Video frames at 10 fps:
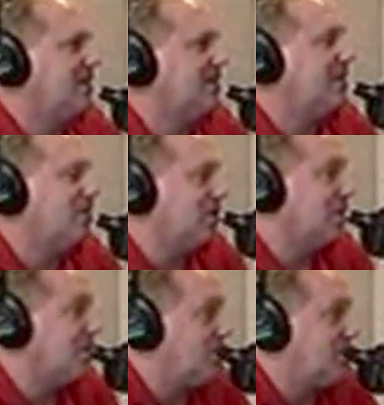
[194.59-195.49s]
So
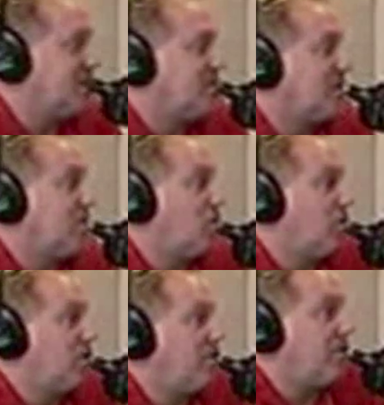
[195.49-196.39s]
36% is a little more
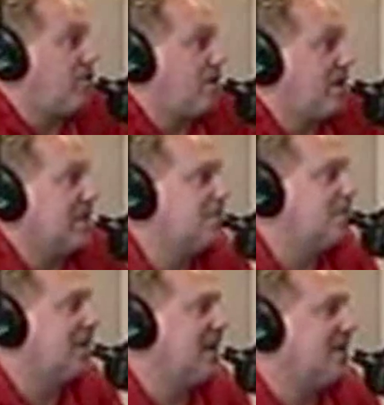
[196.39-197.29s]
than a third. And that's
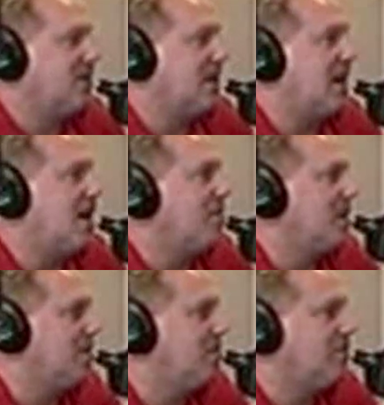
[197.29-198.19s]
been kind of a common
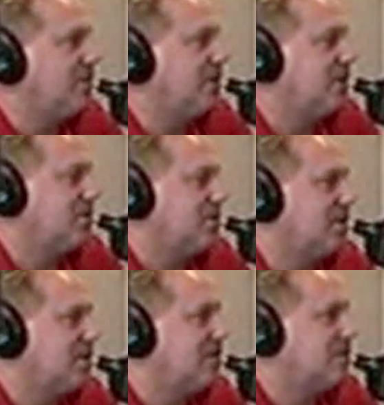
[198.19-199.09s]
number for years and
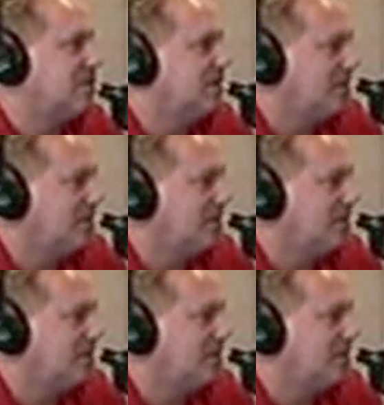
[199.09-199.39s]
years.